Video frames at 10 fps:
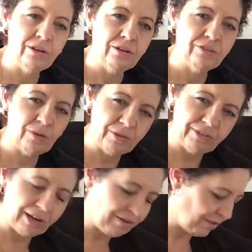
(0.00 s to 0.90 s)
So
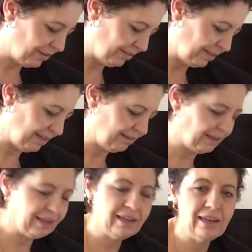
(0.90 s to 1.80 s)
instead of having C, D,
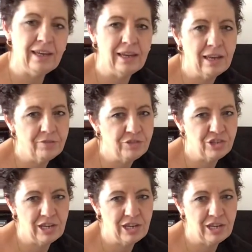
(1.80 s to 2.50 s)
E, F, G,